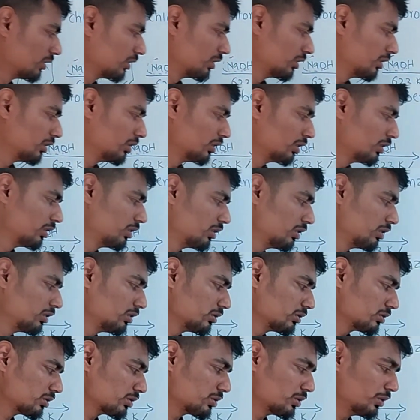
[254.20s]

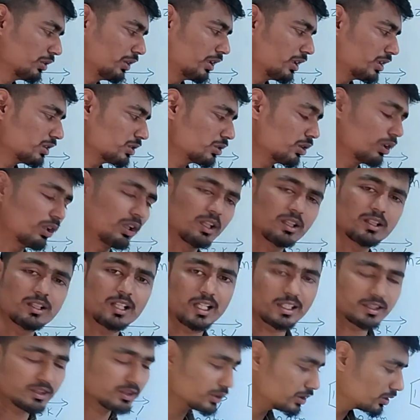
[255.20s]
So it is called as
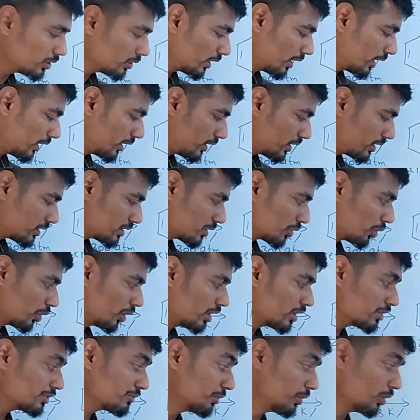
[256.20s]
acetone and it is called as